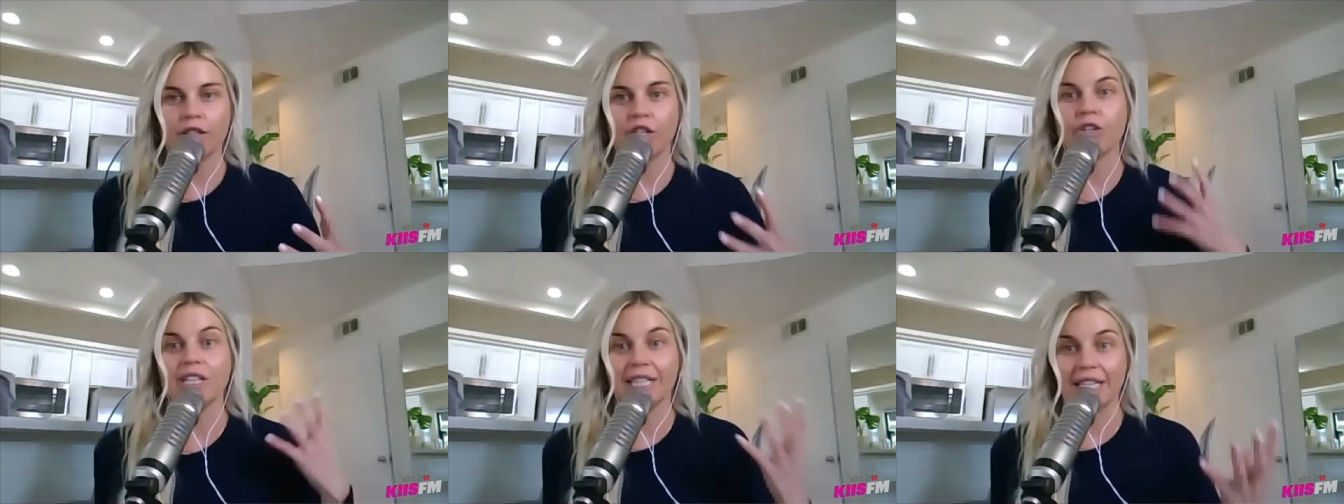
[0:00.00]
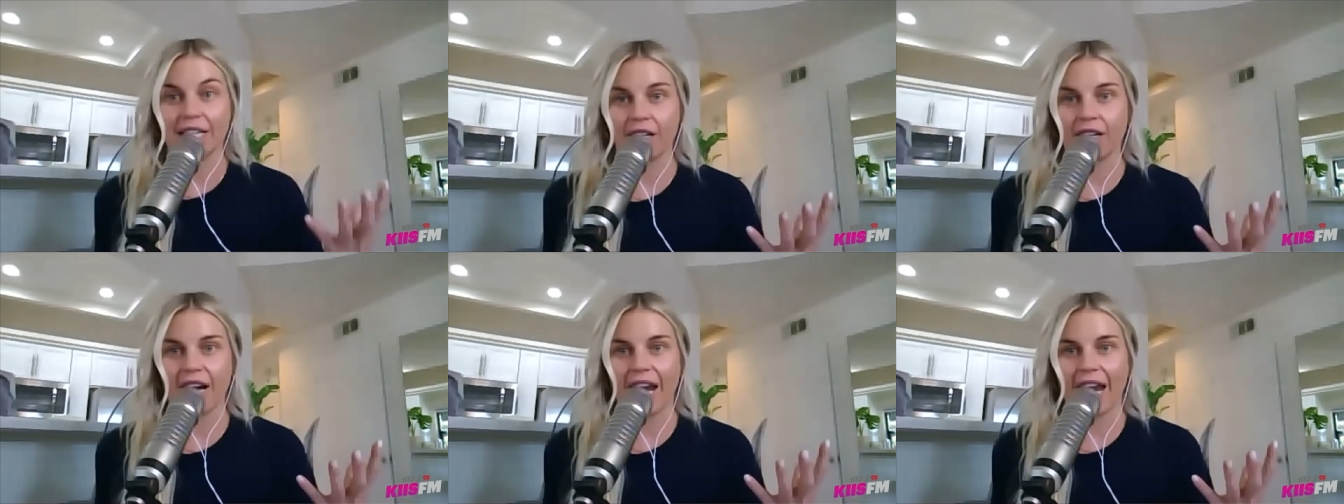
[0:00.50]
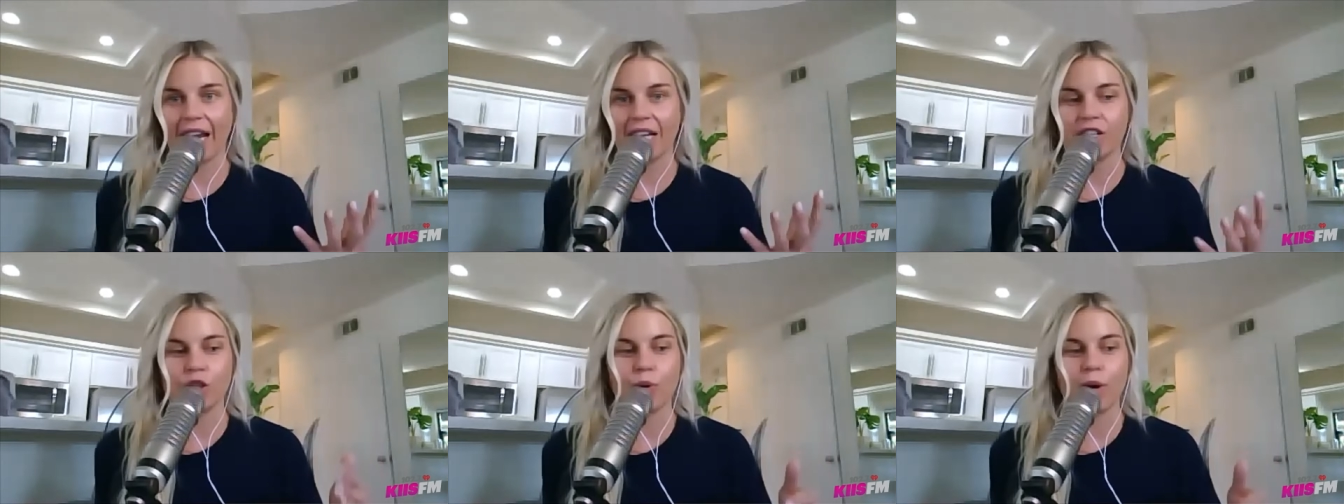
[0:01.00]
you're a leader
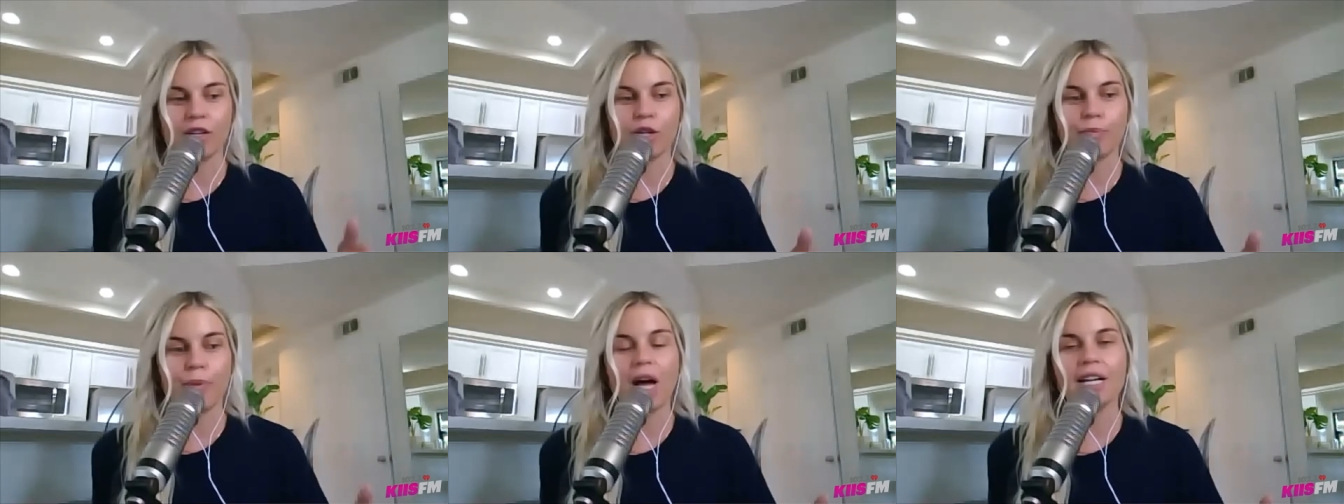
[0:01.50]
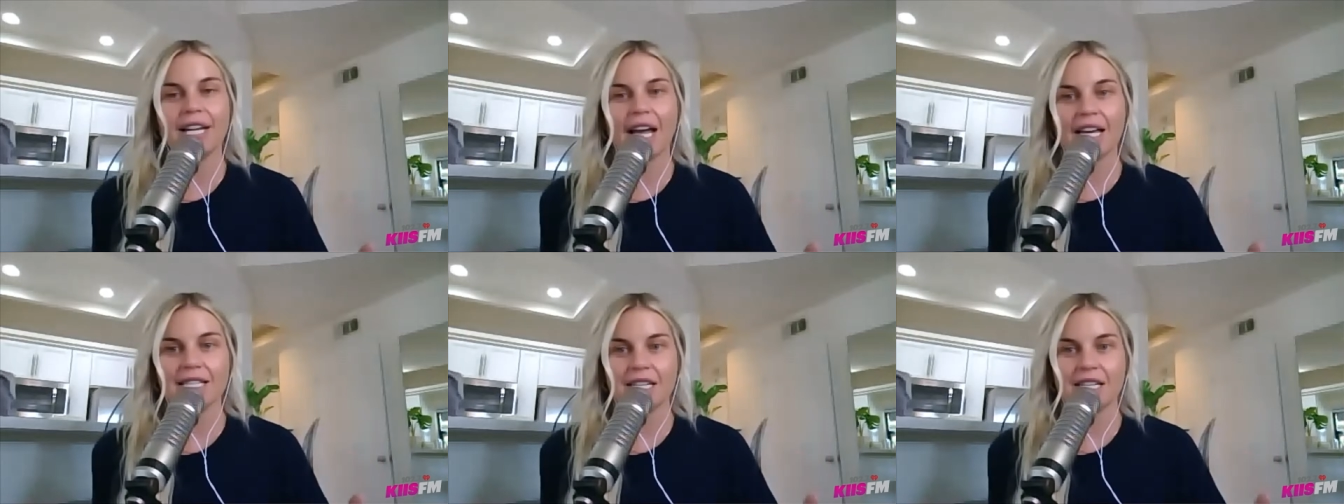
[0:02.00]
and you your podcast